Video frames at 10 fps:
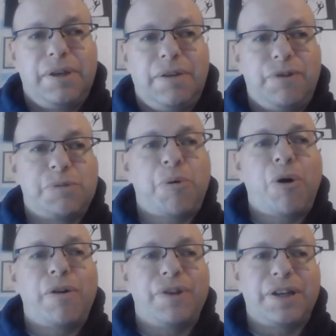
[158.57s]
if it's
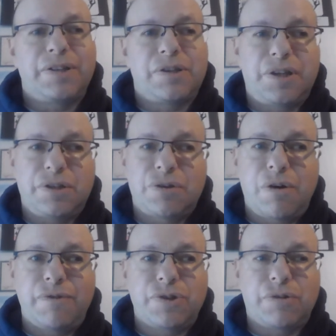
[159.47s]
part of an existing
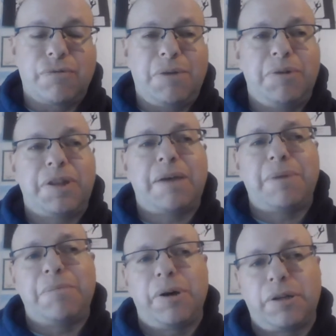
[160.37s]
service agreement, that
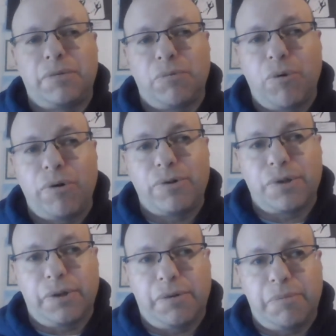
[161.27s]
may muddy the waters
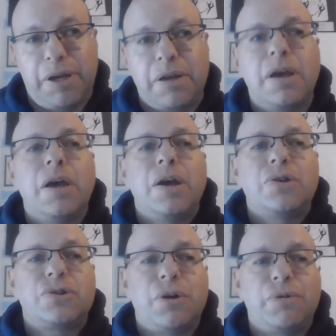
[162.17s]
a little bit.
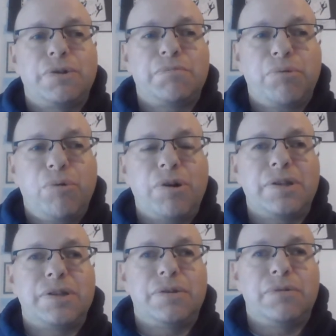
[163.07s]
So it's
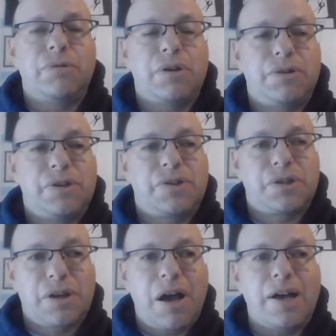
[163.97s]
important to
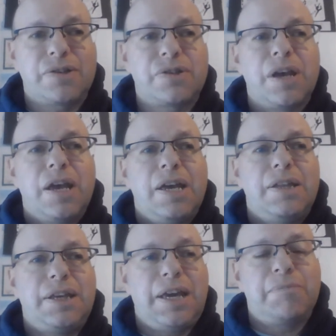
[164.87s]
discuss
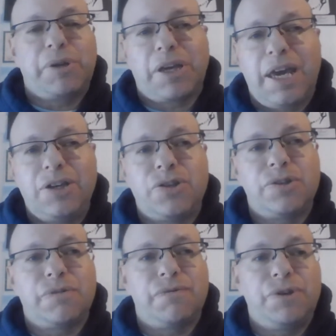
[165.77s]
the
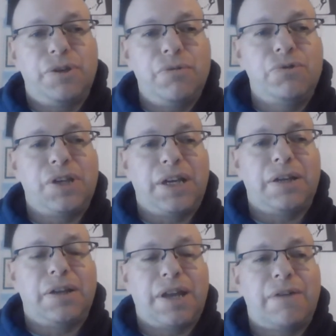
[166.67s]
implications of
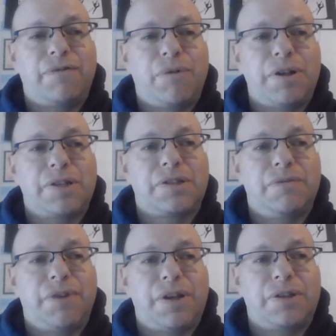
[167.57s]
using that forensics
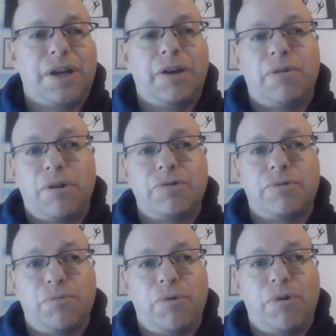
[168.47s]
investigator under
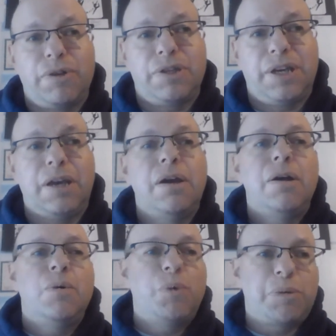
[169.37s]
the warranty
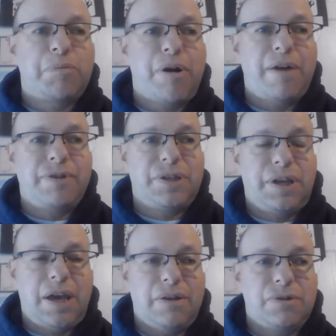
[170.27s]
with privacy
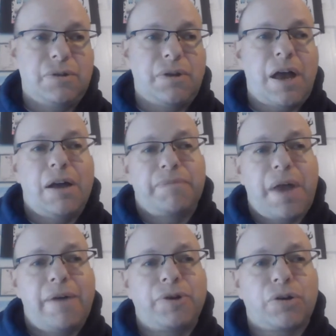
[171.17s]
counsel.
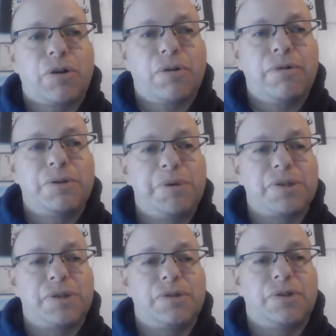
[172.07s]
I would encourage
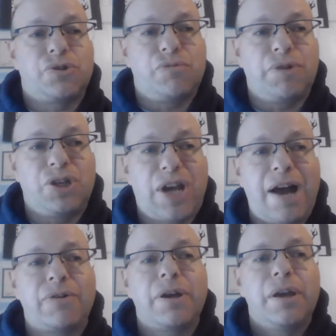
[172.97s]
businesses to reach
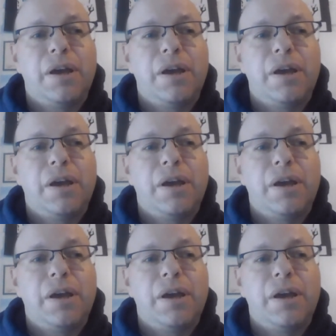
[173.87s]
out